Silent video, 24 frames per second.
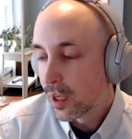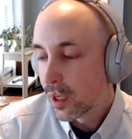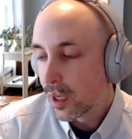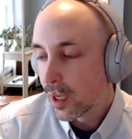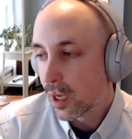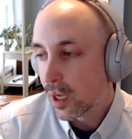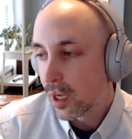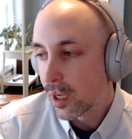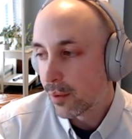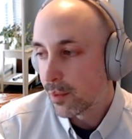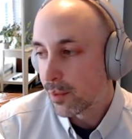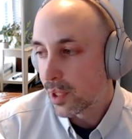
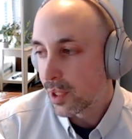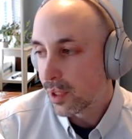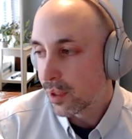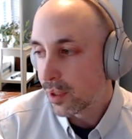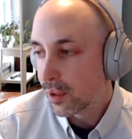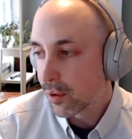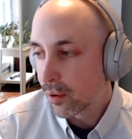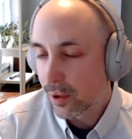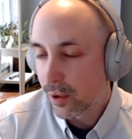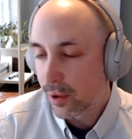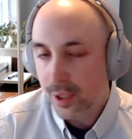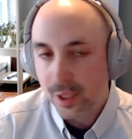I'm the
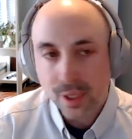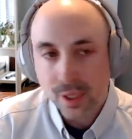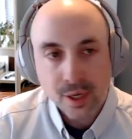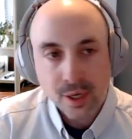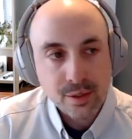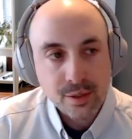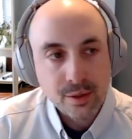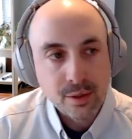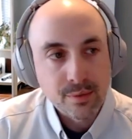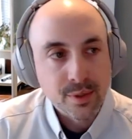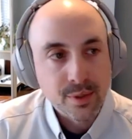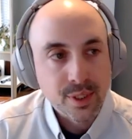
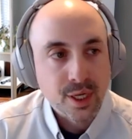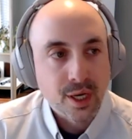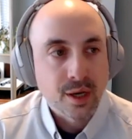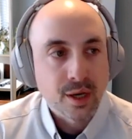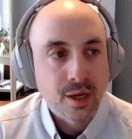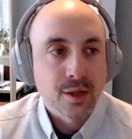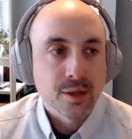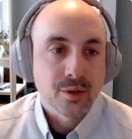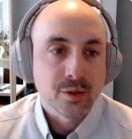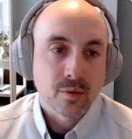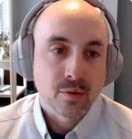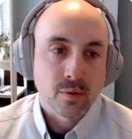organizer of
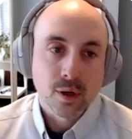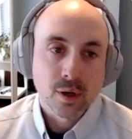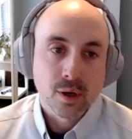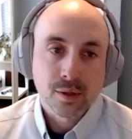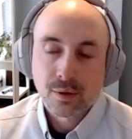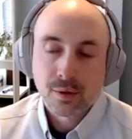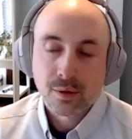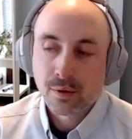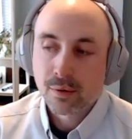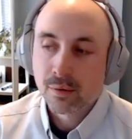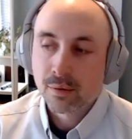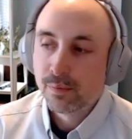Scala
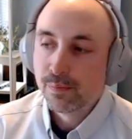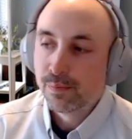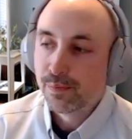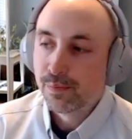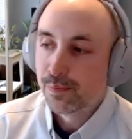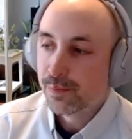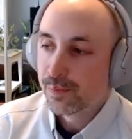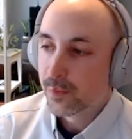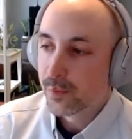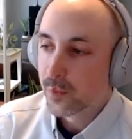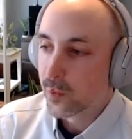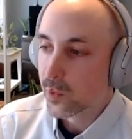Toronto,
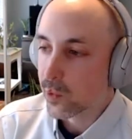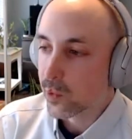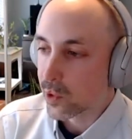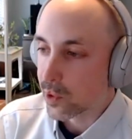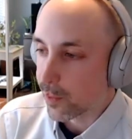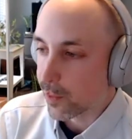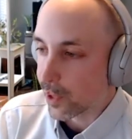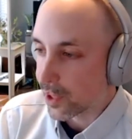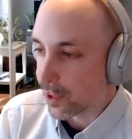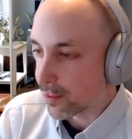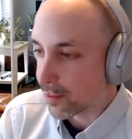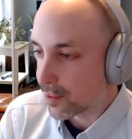which you
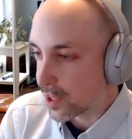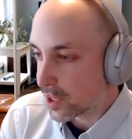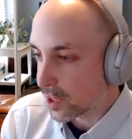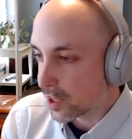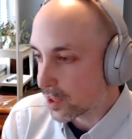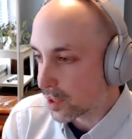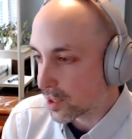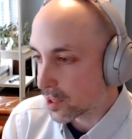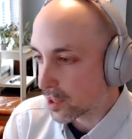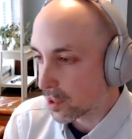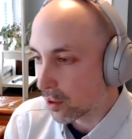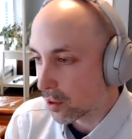might have seen
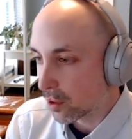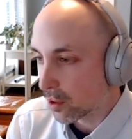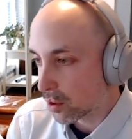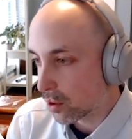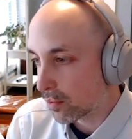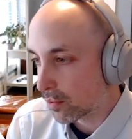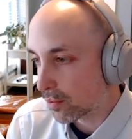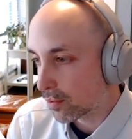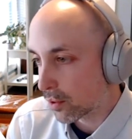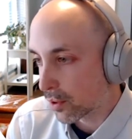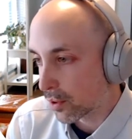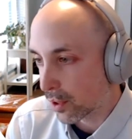this logo
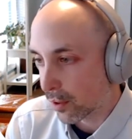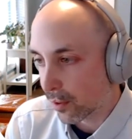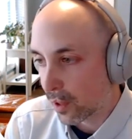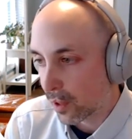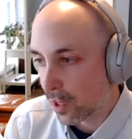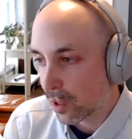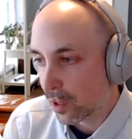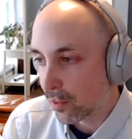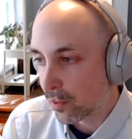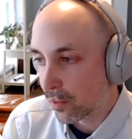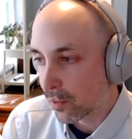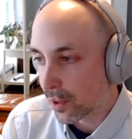floating
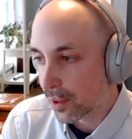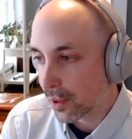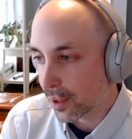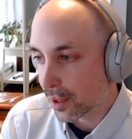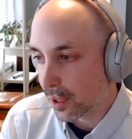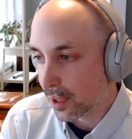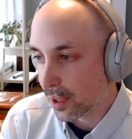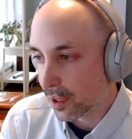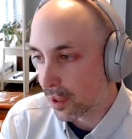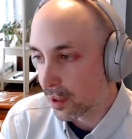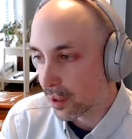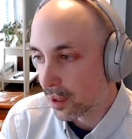around with
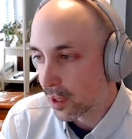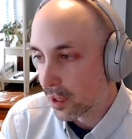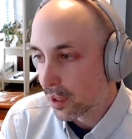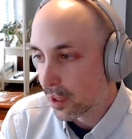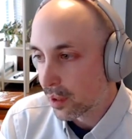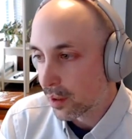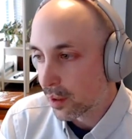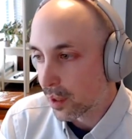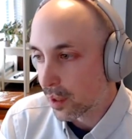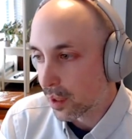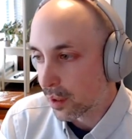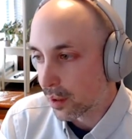
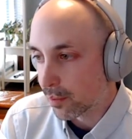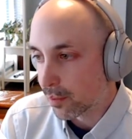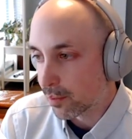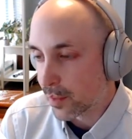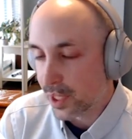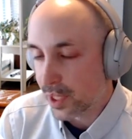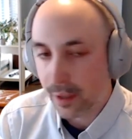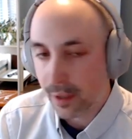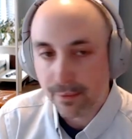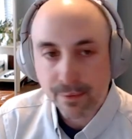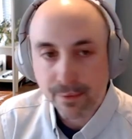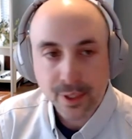
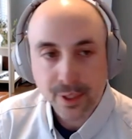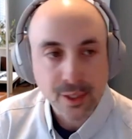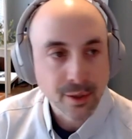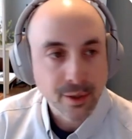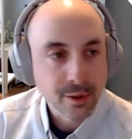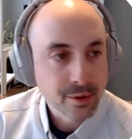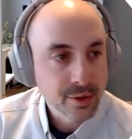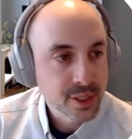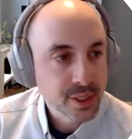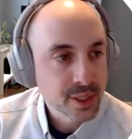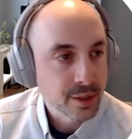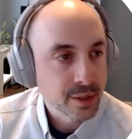meetup
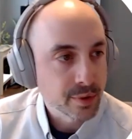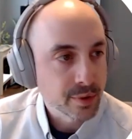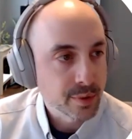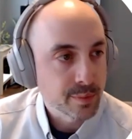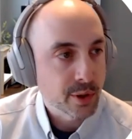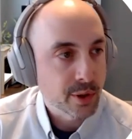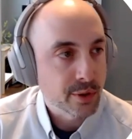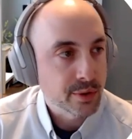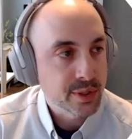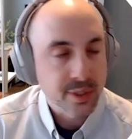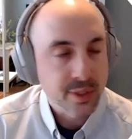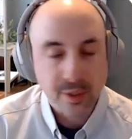videos that we've
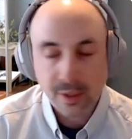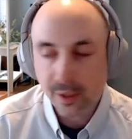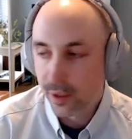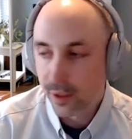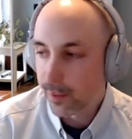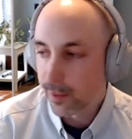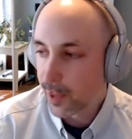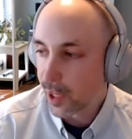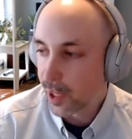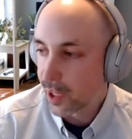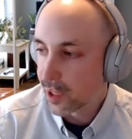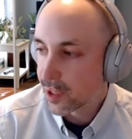posted in the
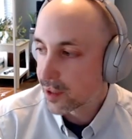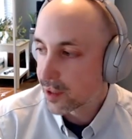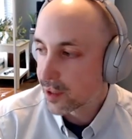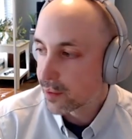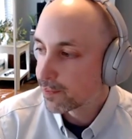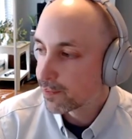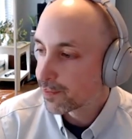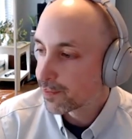past.